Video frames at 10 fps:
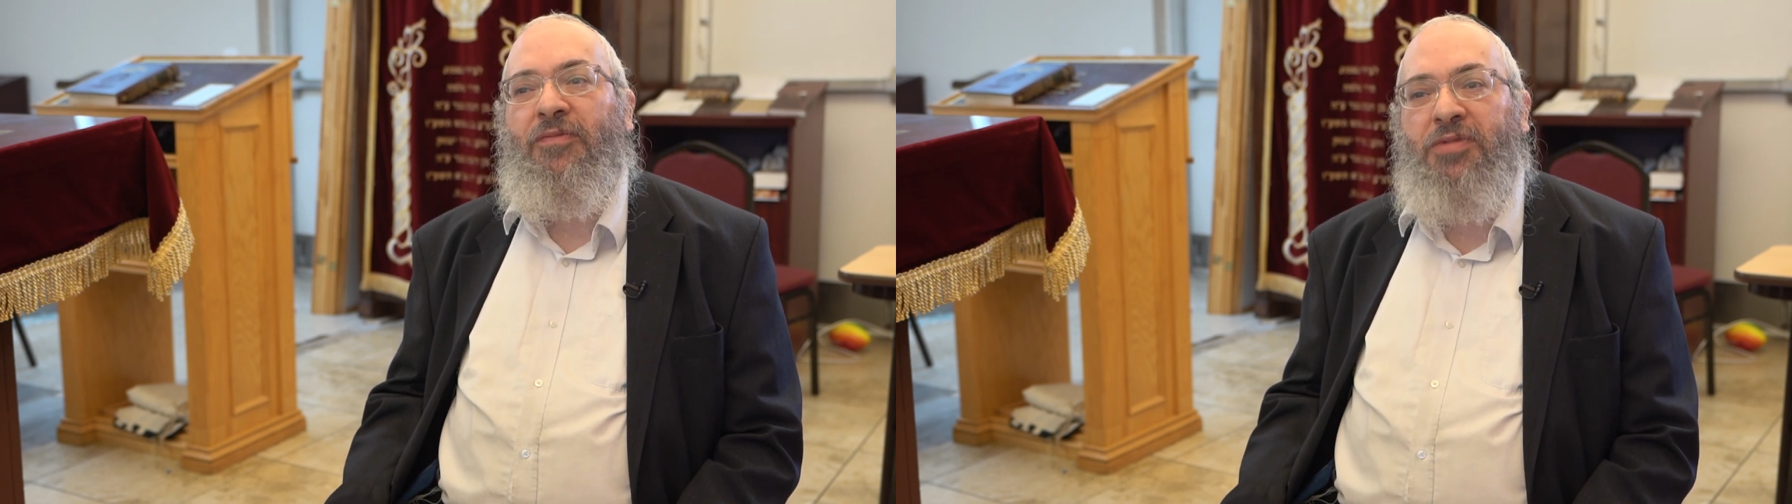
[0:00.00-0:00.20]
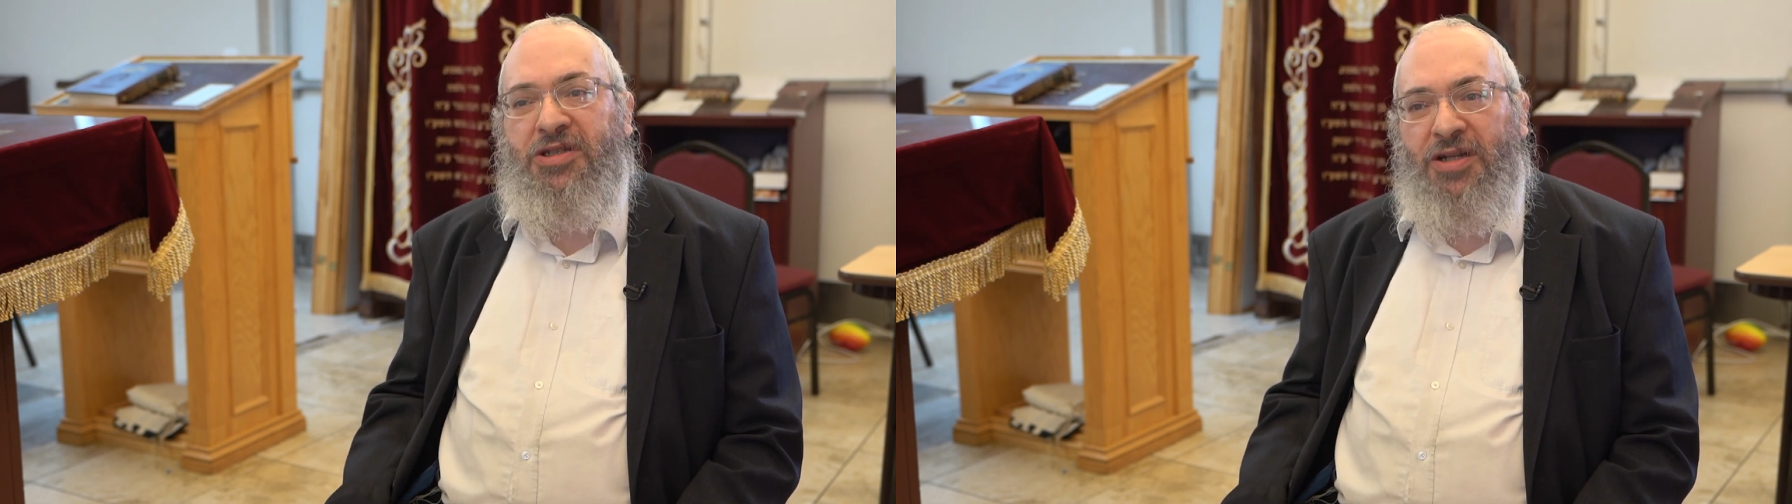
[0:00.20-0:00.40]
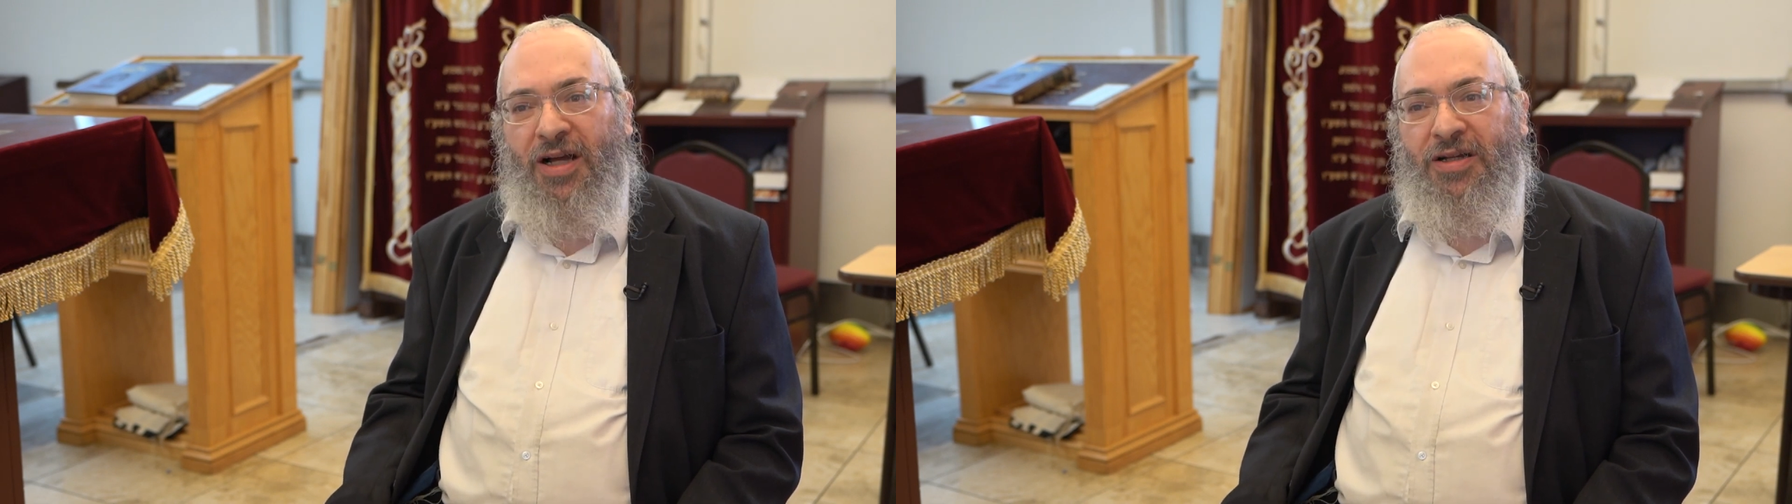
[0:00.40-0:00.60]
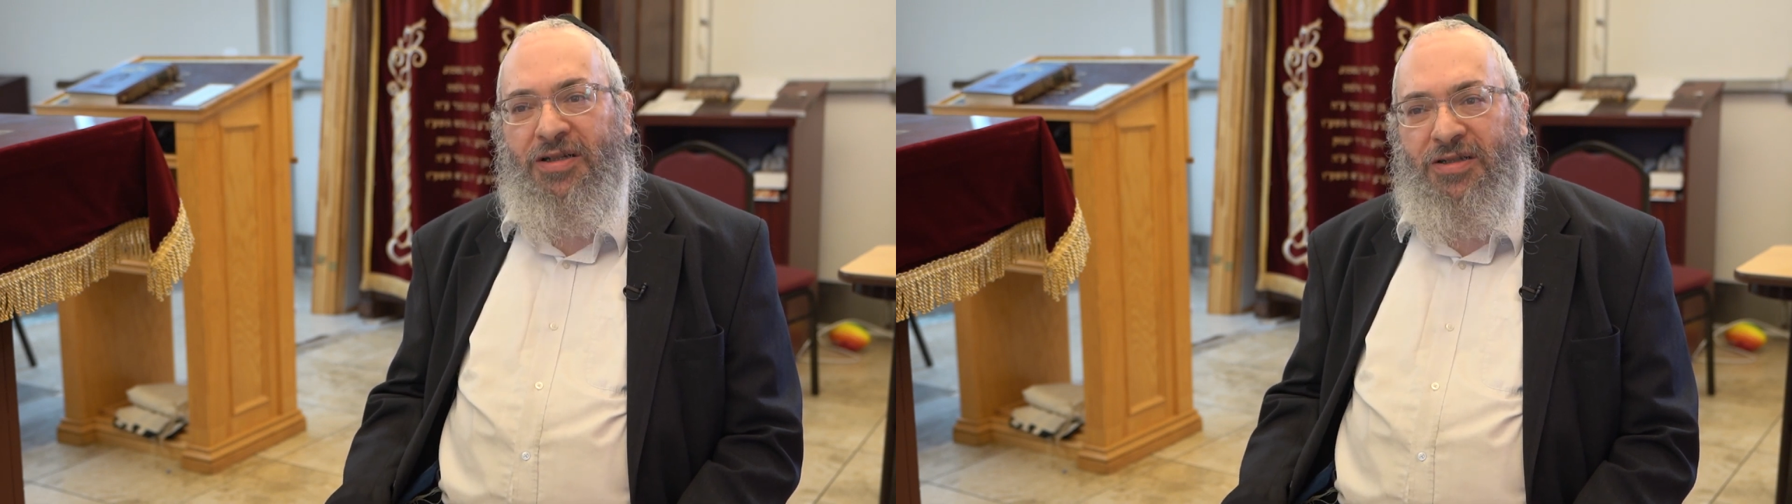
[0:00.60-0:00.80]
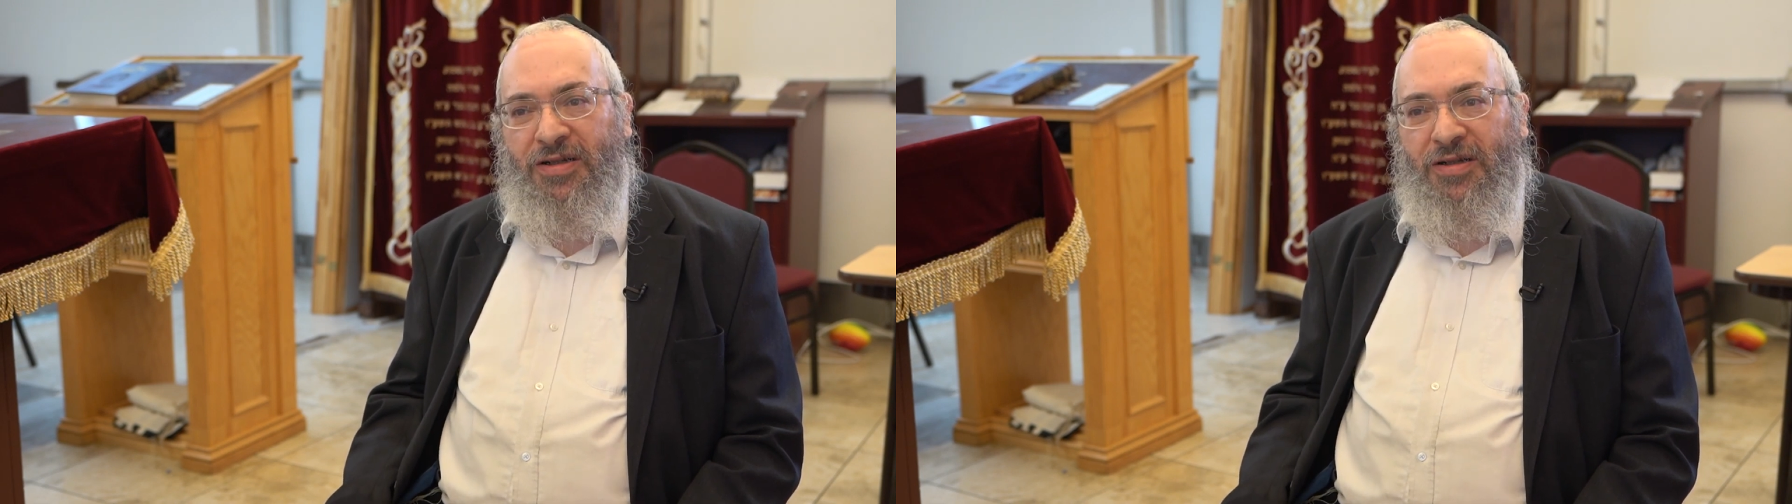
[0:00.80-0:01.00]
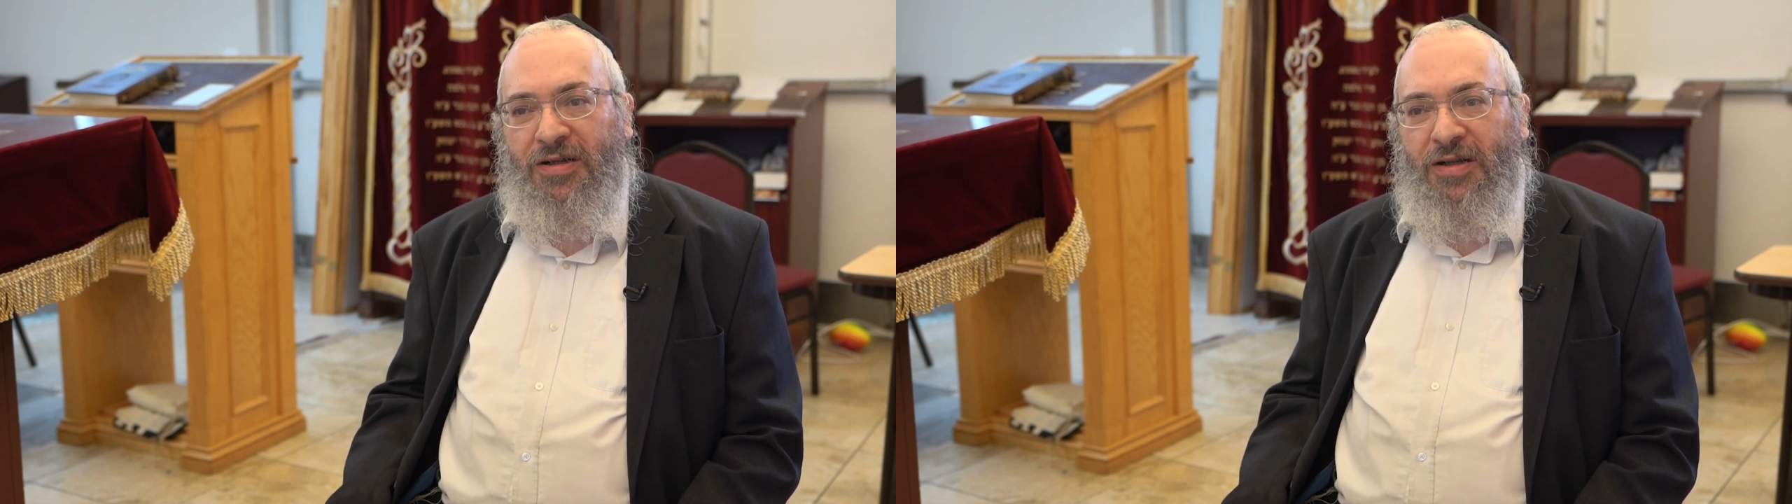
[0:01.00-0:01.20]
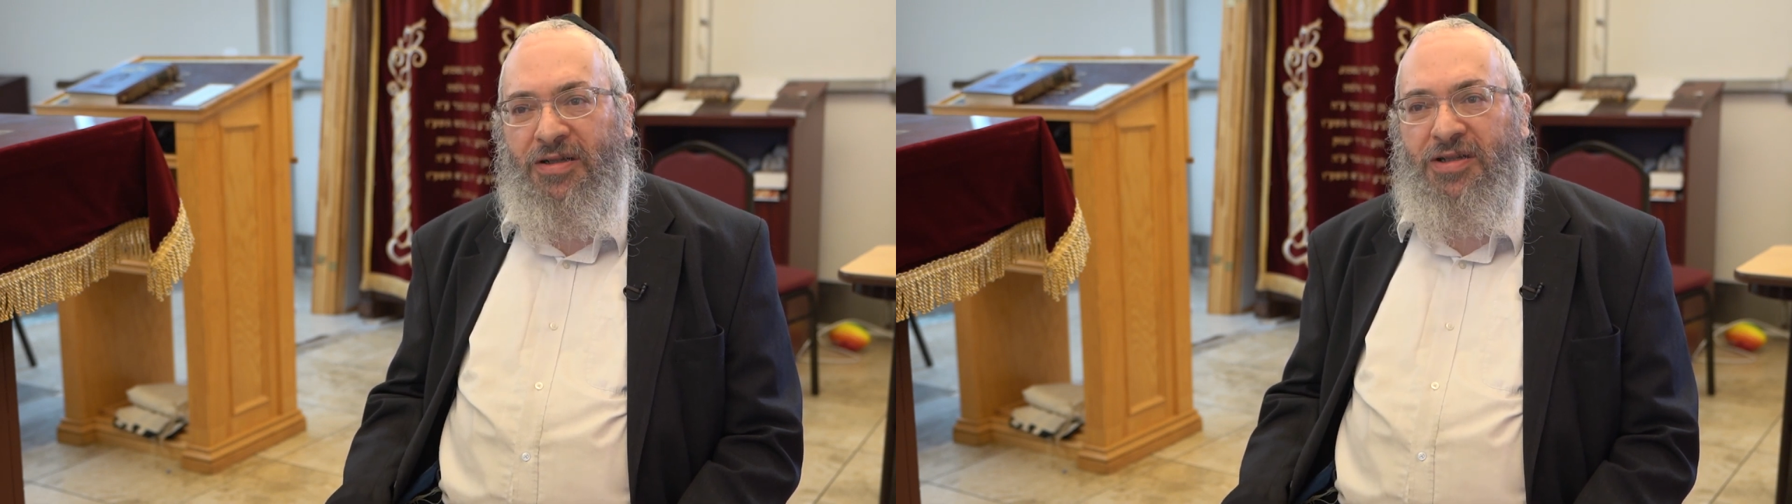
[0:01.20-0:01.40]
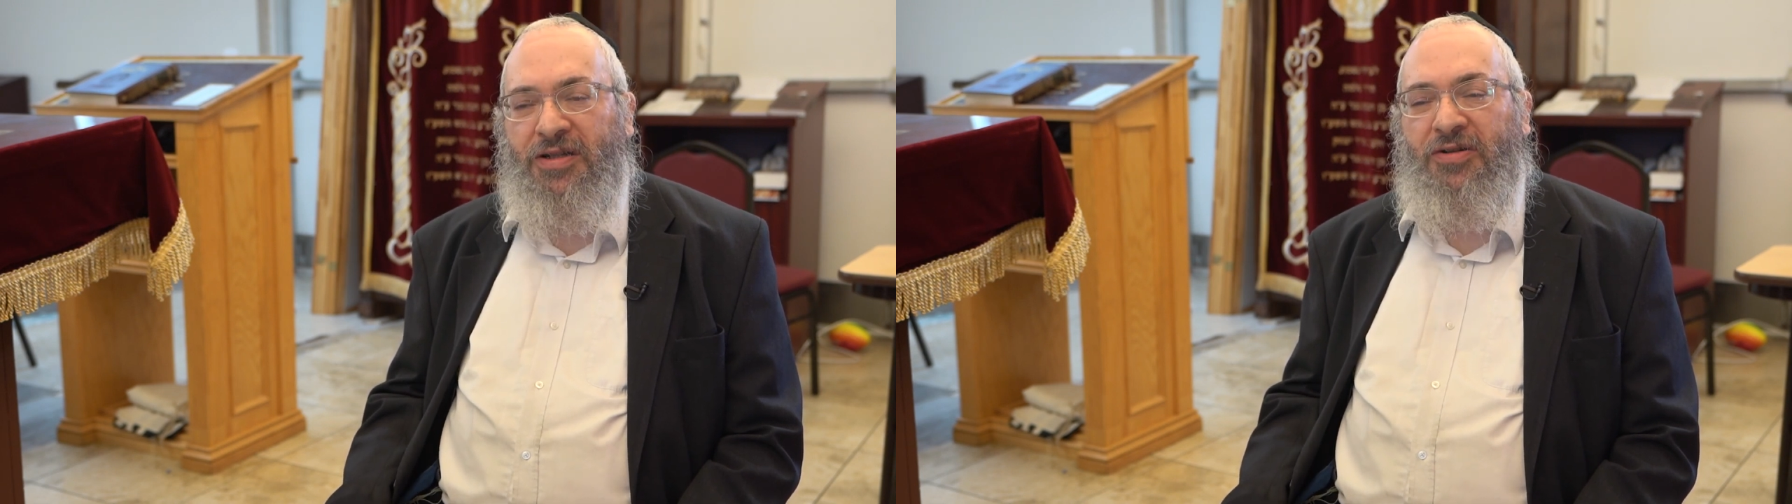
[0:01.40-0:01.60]
Mishnayos,
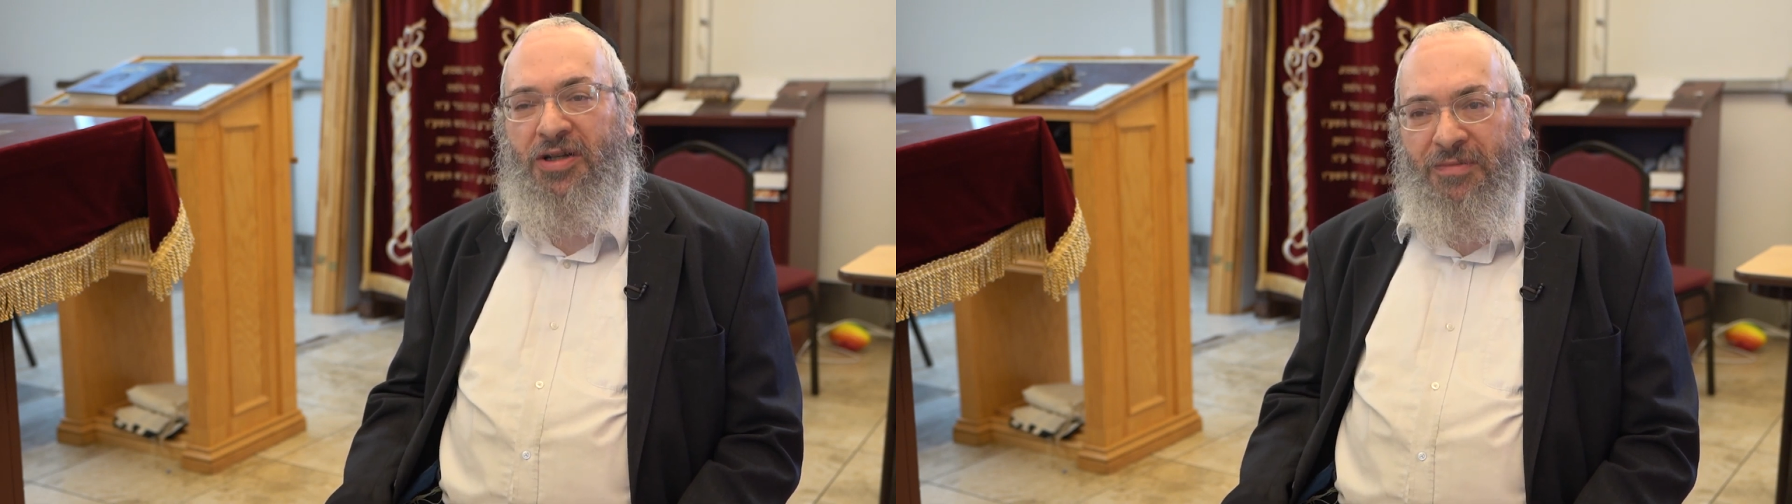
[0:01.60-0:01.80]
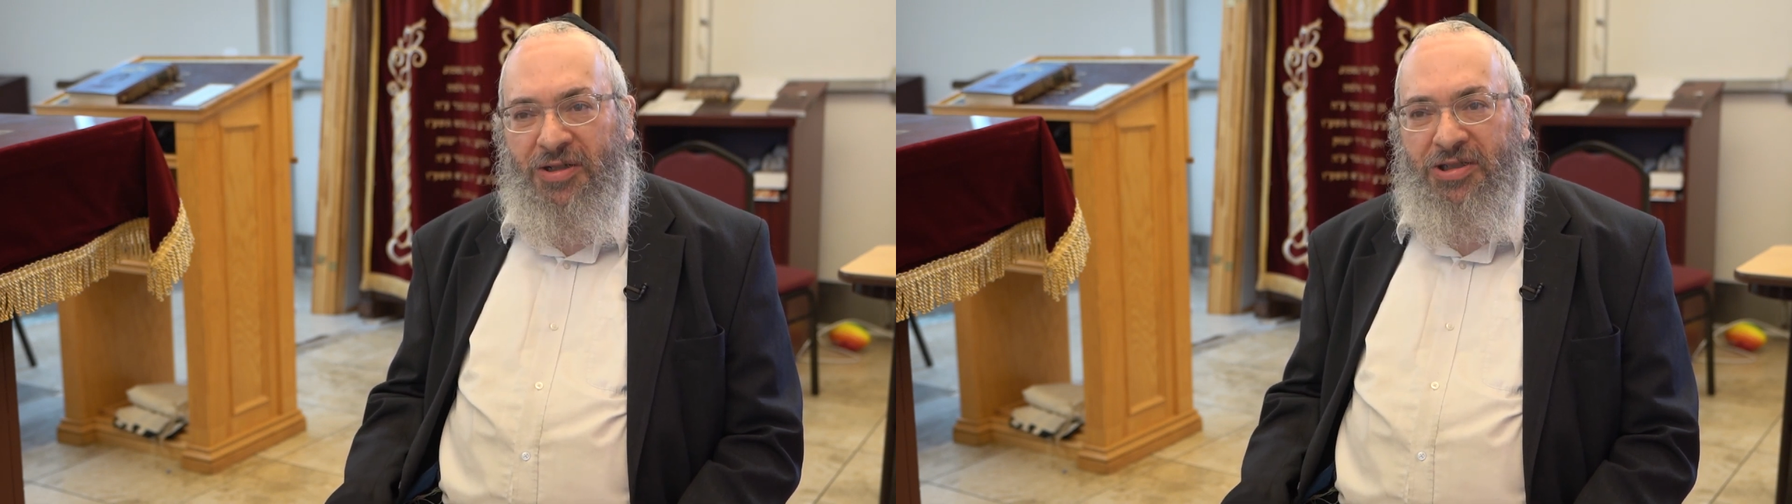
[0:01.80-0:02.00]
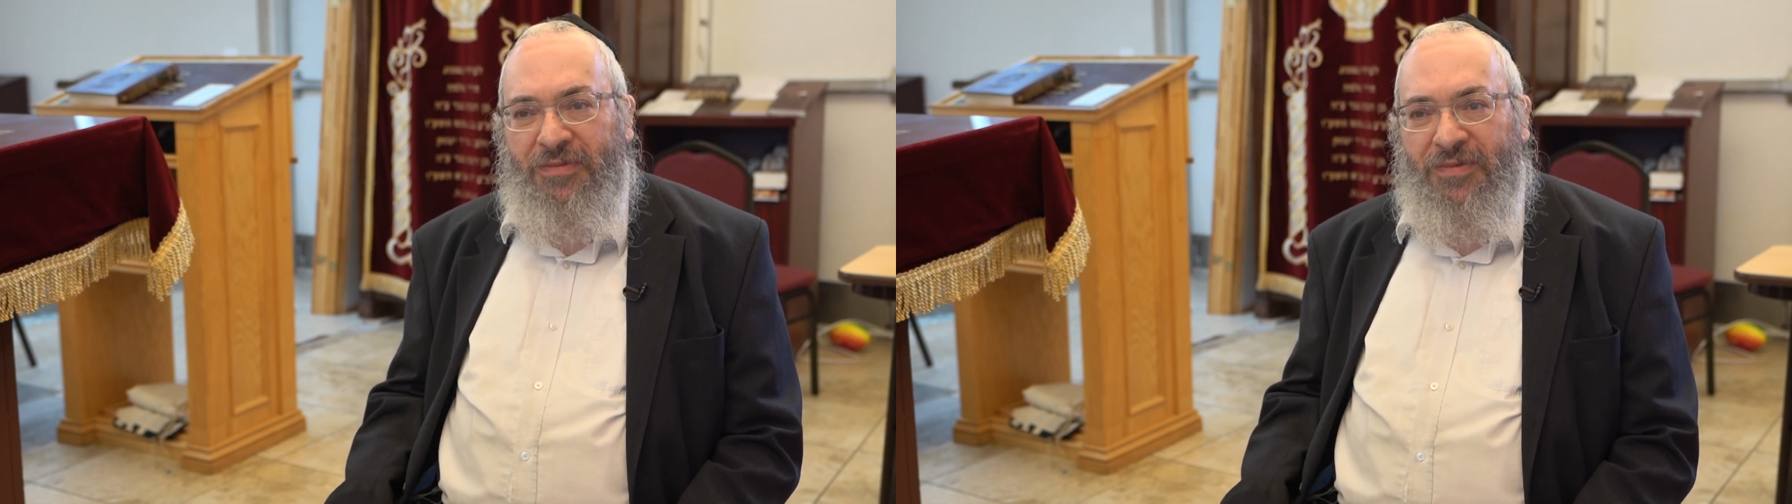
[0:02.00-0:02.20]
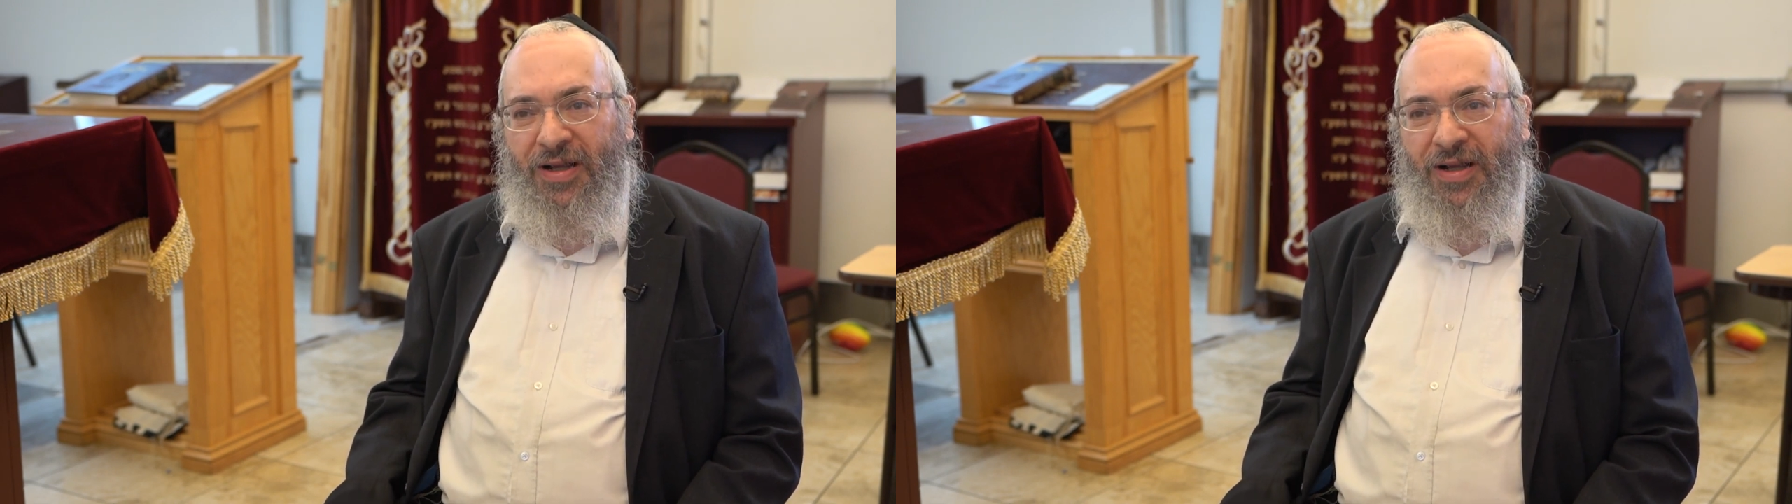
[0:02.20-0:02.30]
set of Chumashim.